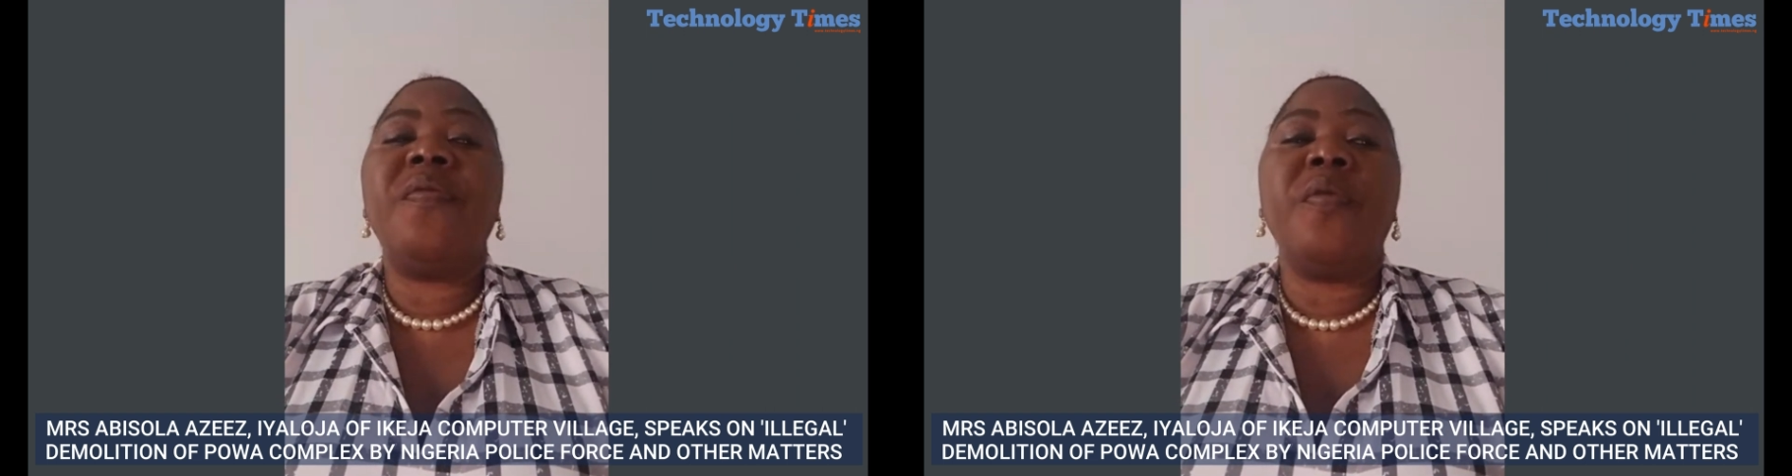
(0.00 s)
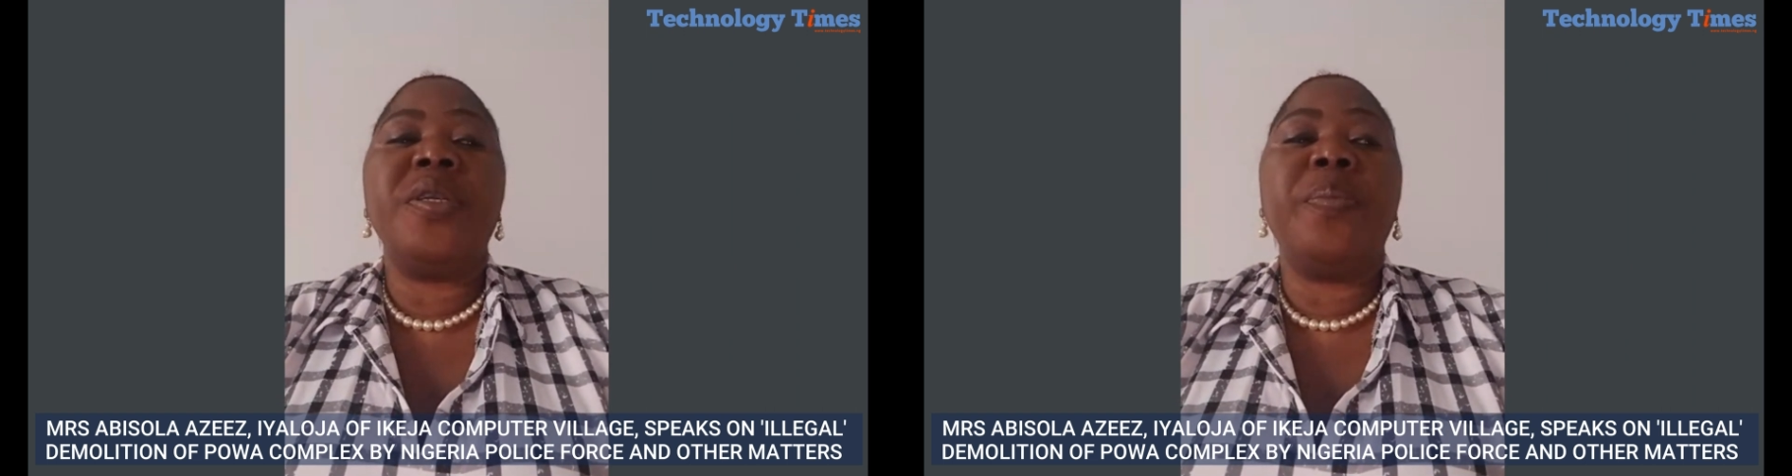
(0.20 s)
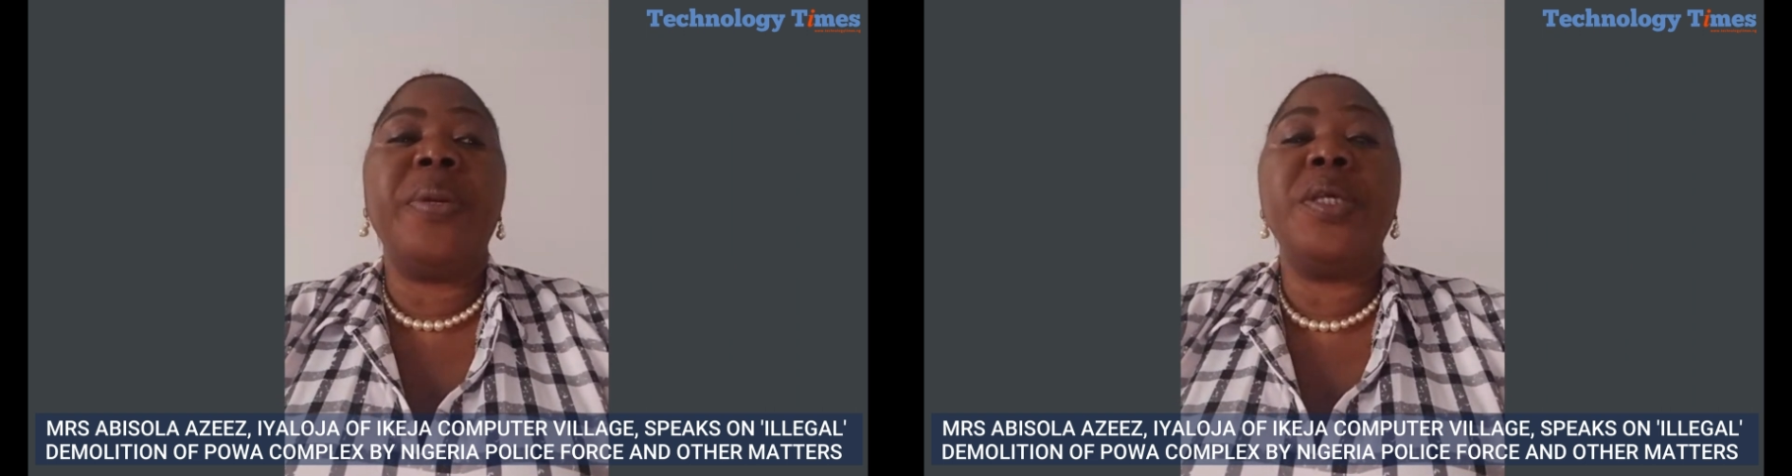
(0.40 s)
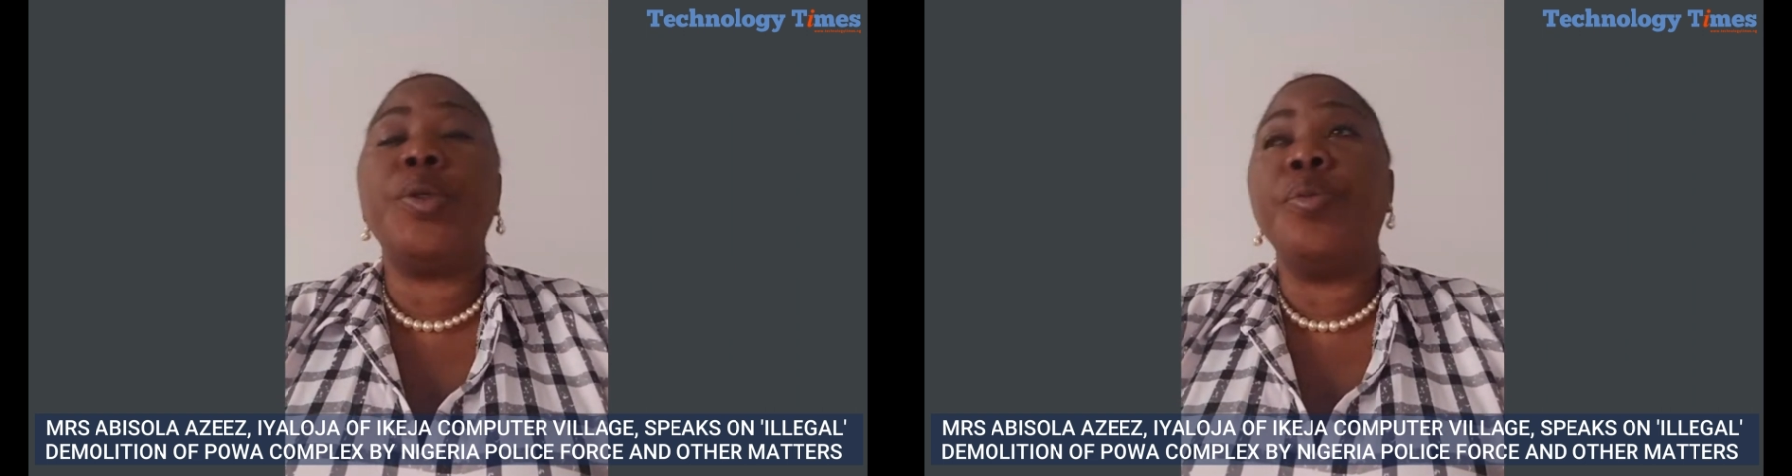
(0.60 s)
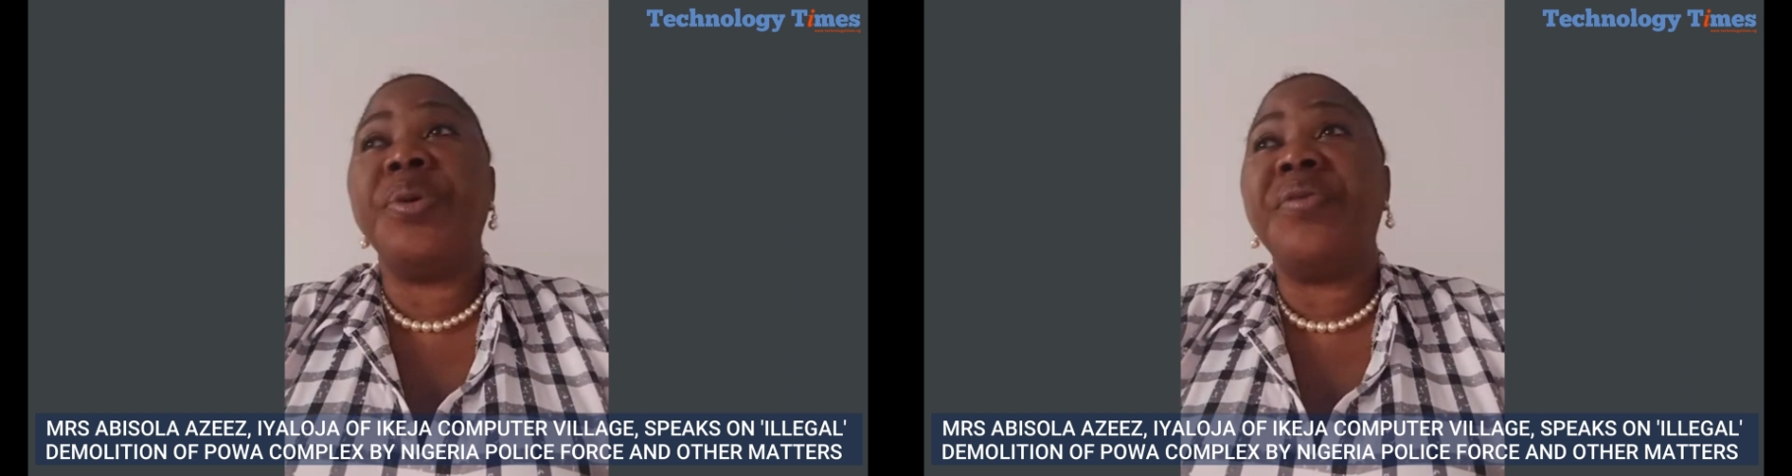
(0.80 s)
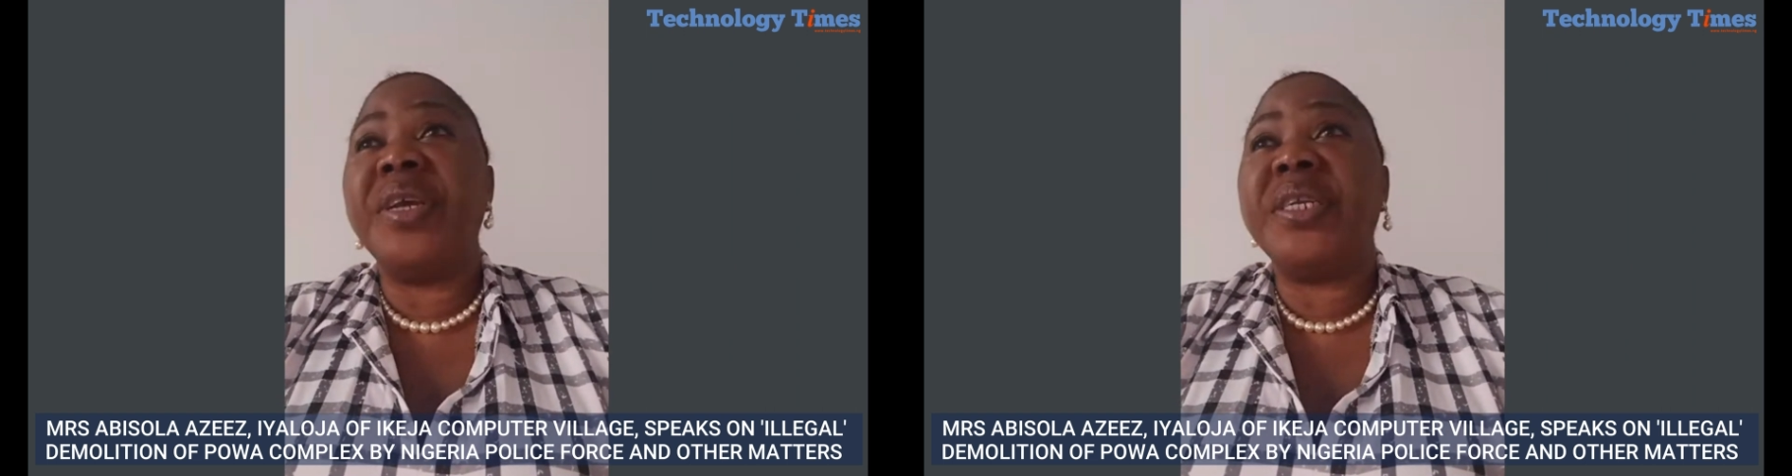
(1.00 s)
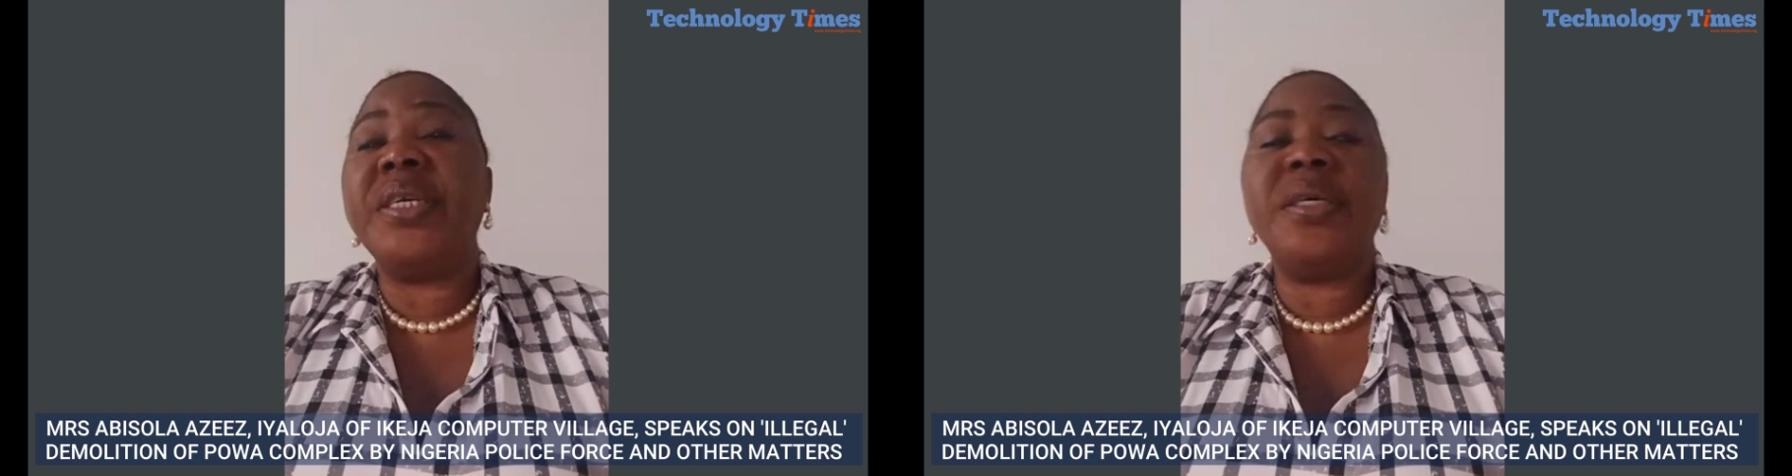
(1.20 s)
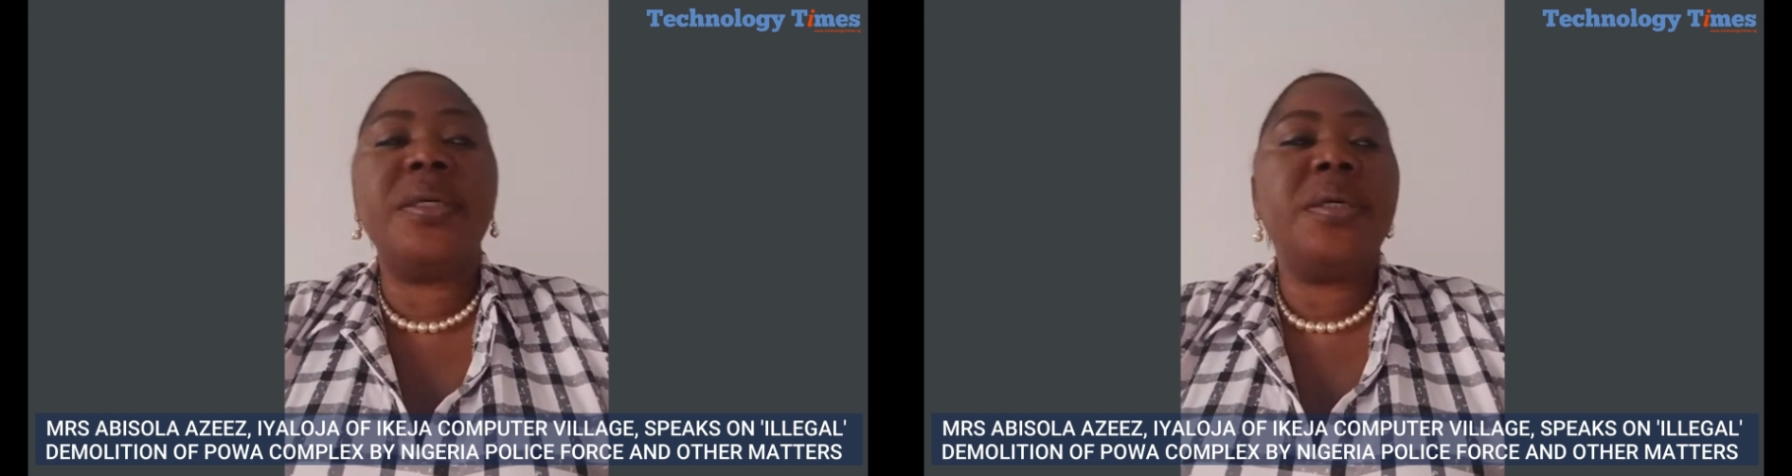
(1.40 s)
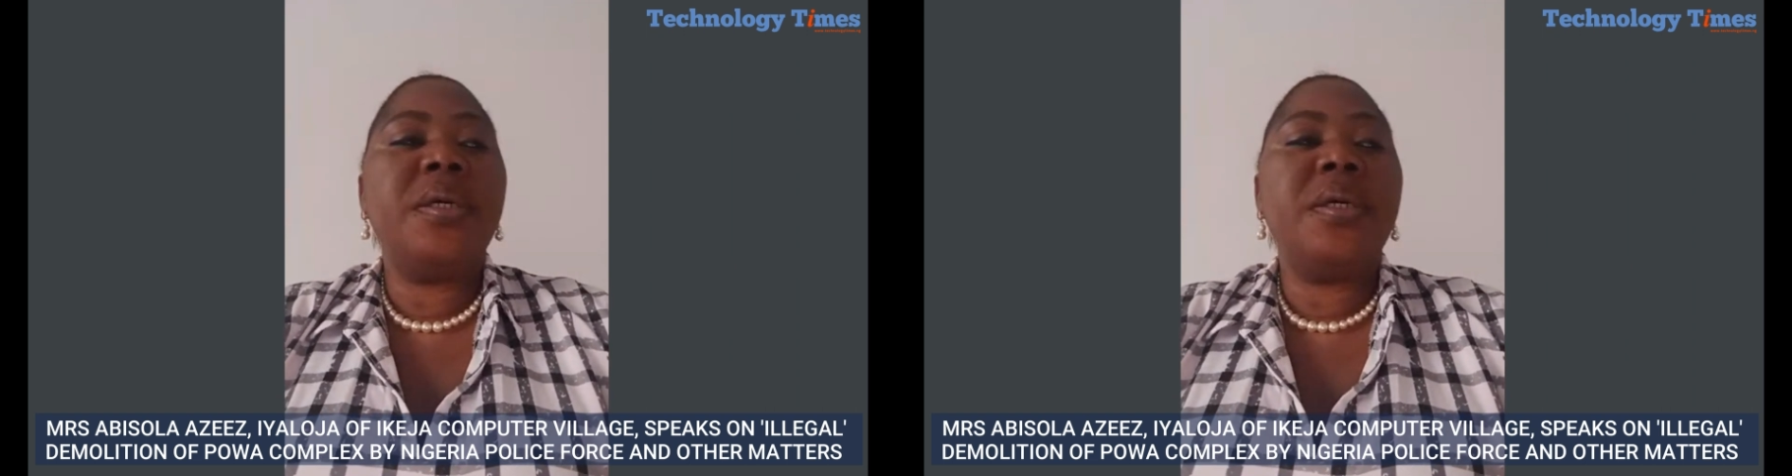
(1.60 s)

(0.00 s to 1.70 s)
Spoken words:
for the place to be ready.